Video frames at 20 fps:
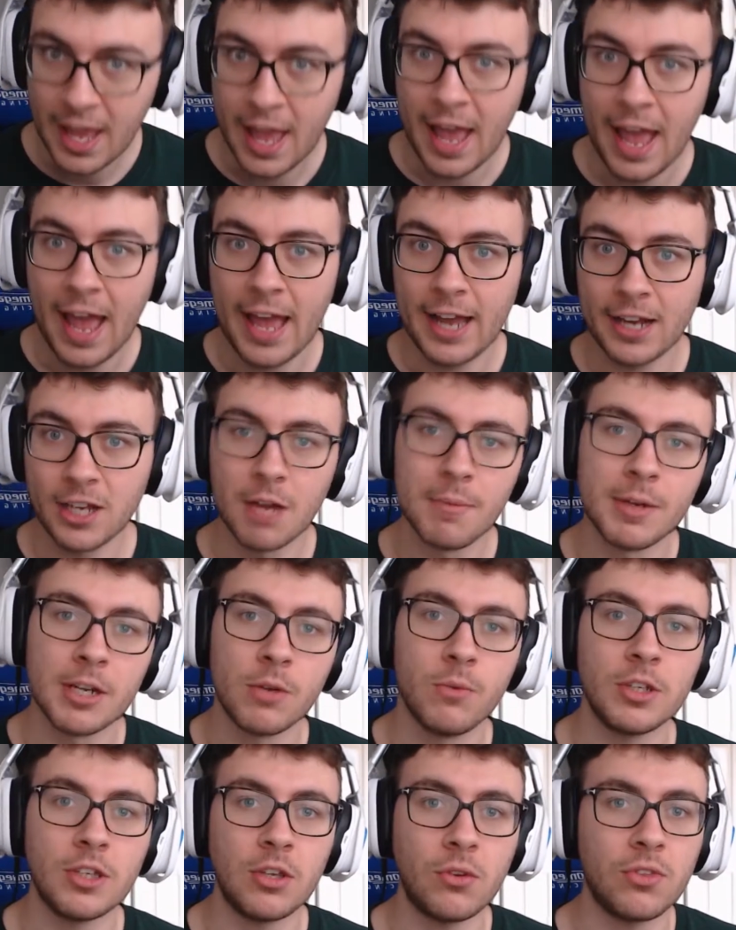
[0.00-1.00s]
Comment on
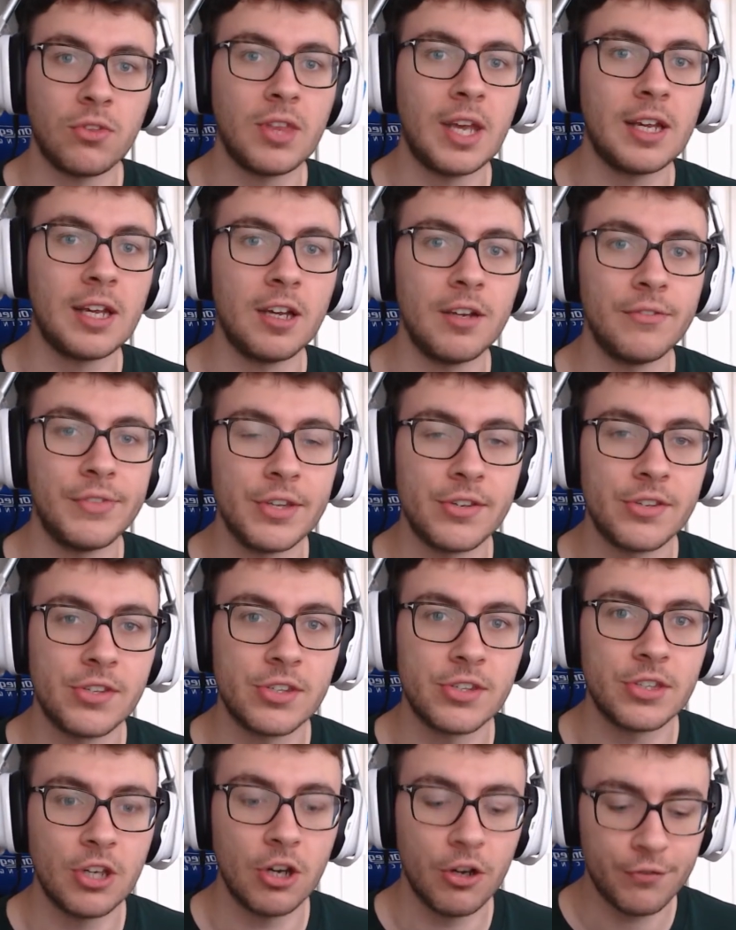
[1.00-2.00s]
what you think of the
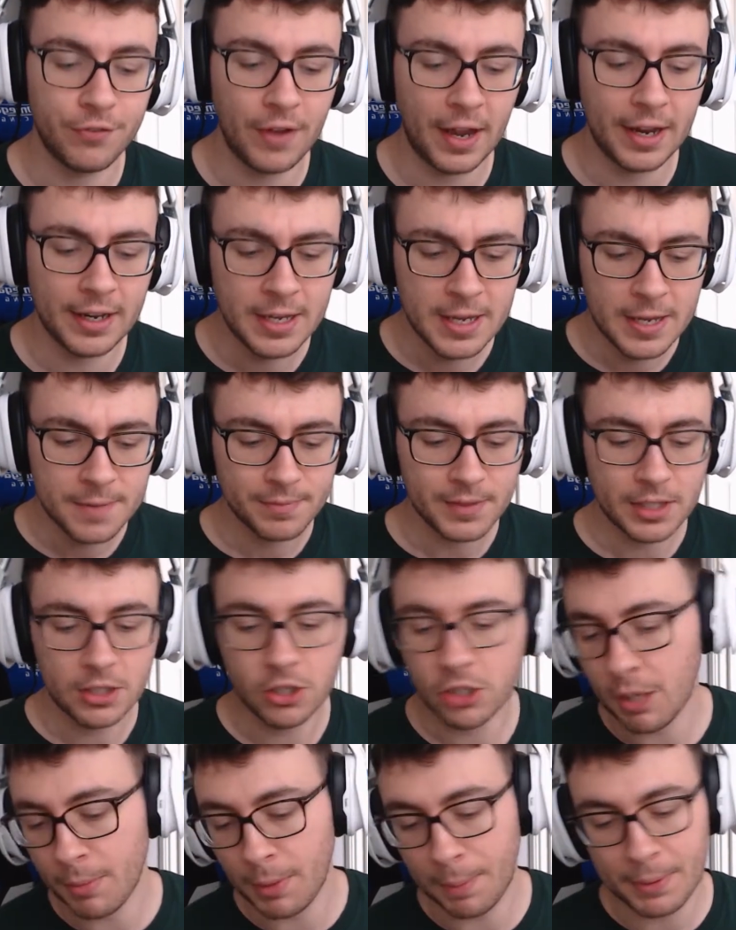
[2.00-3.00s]
SCUF. I know a
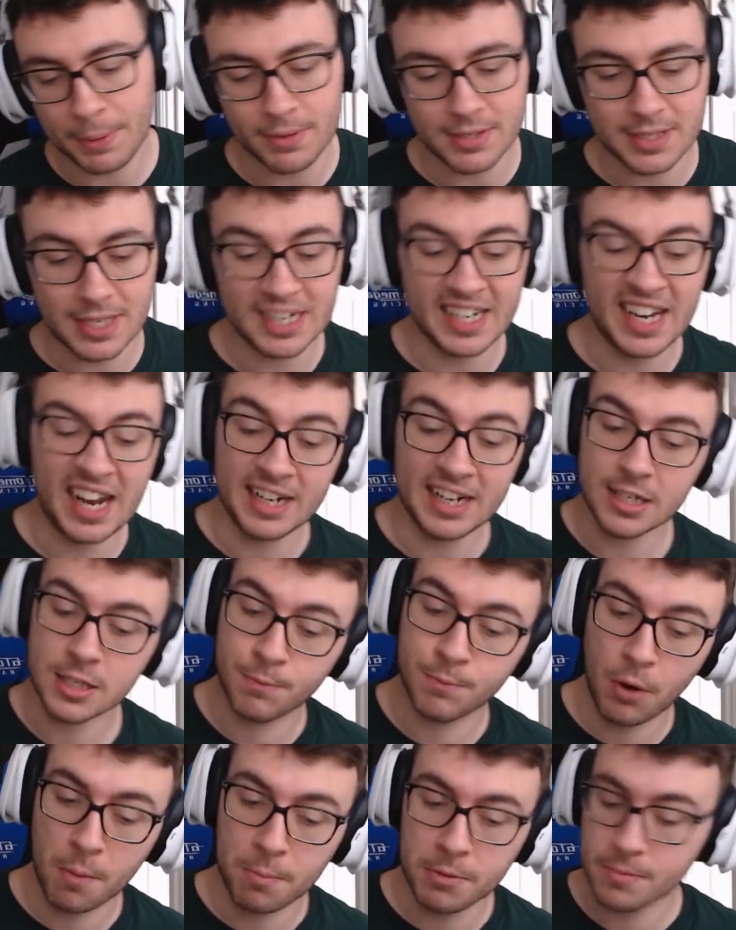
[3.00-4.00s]
couple of people said it had its
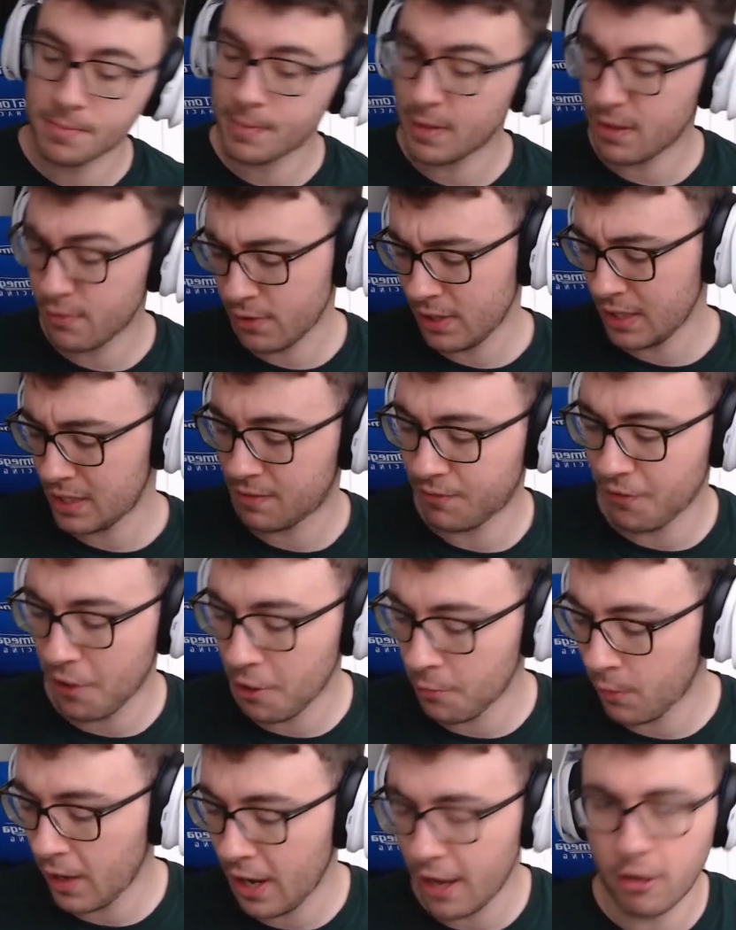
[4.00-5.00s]
problems, but they released
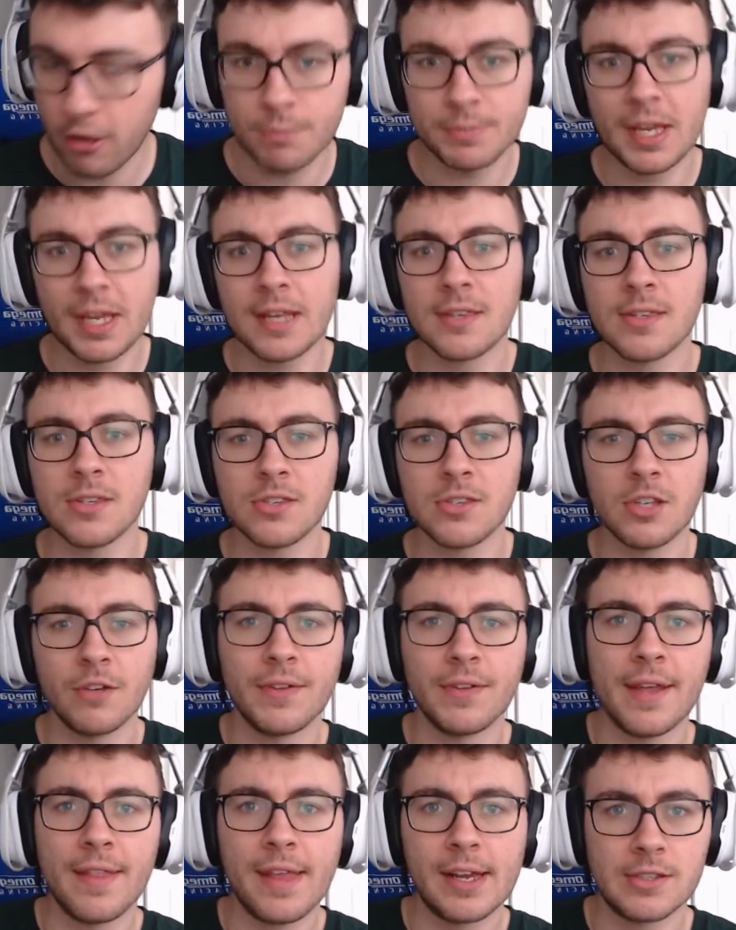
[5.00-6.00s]
firmware updates and stuff
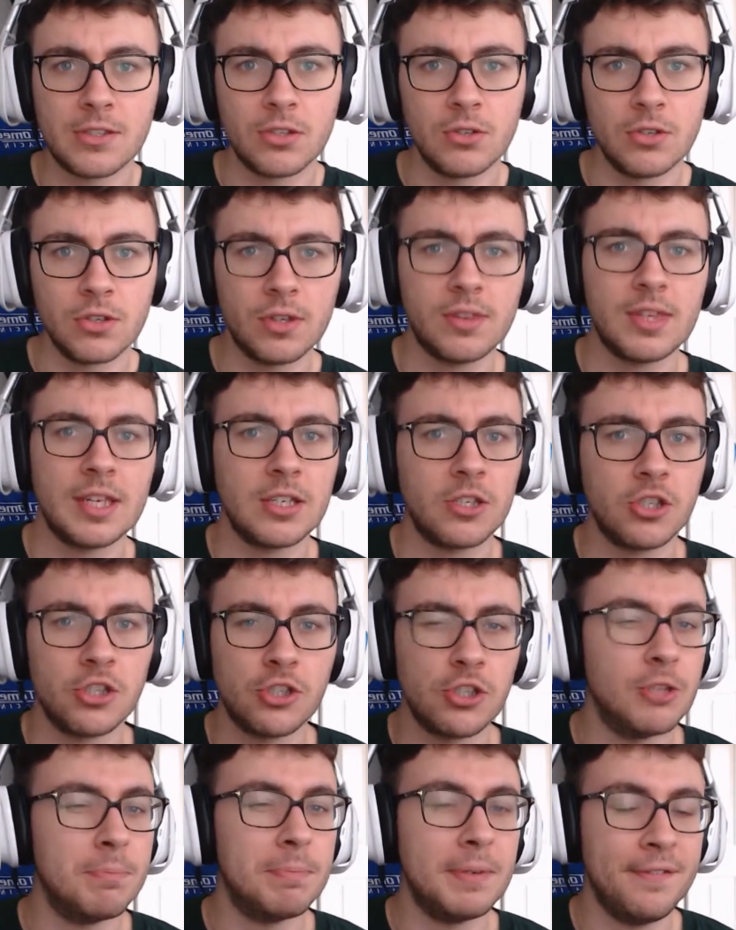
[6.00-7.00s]
like that, so things
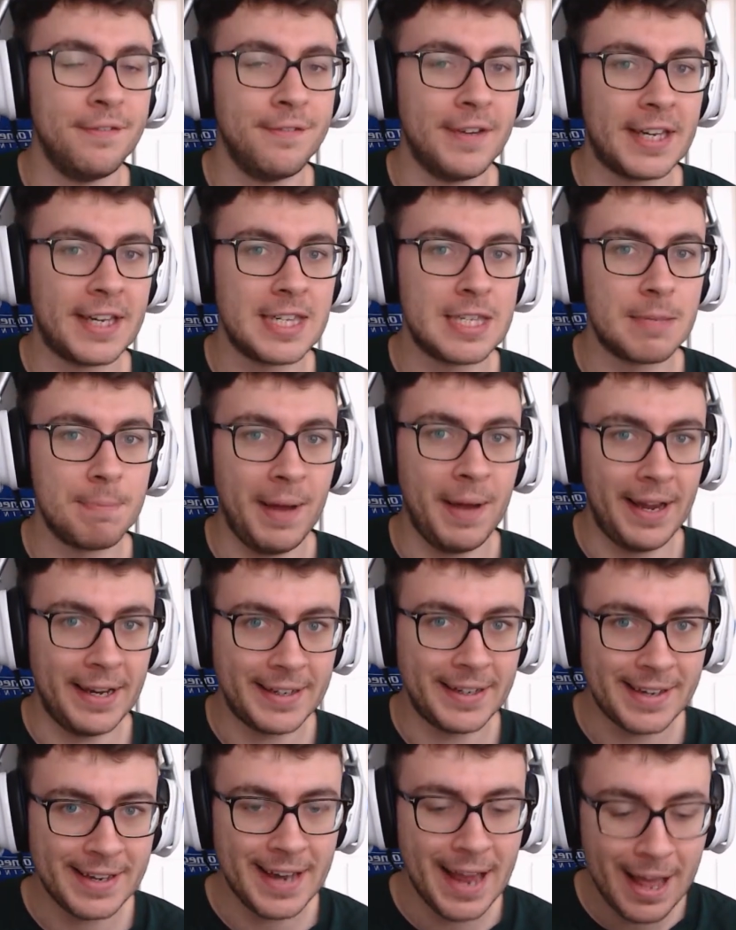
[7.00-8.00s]
should be fixed by
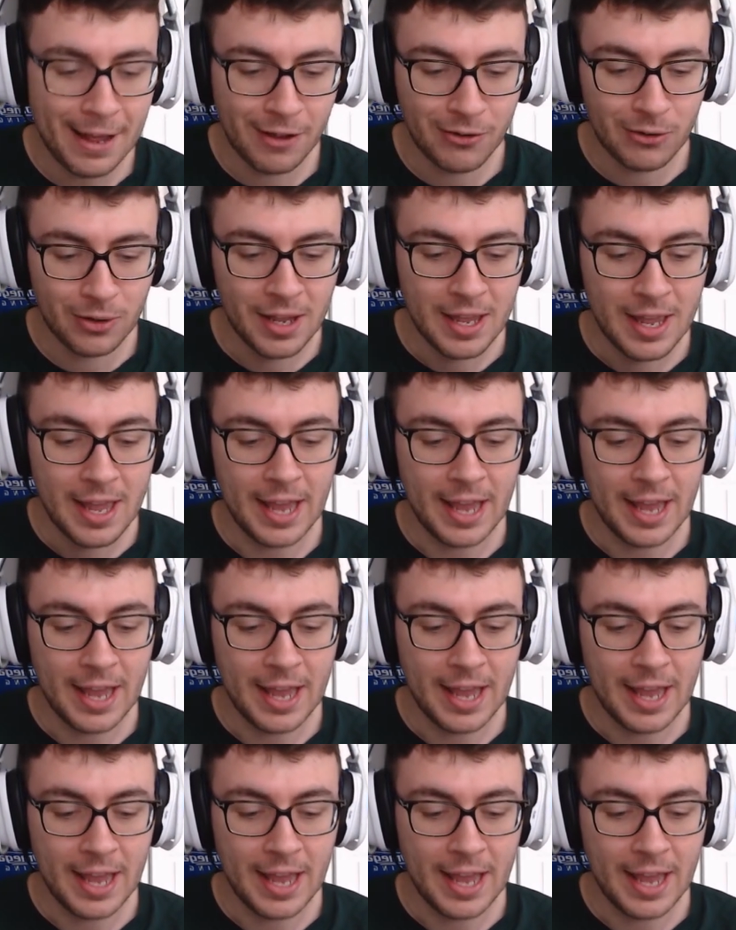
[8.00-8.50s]
now.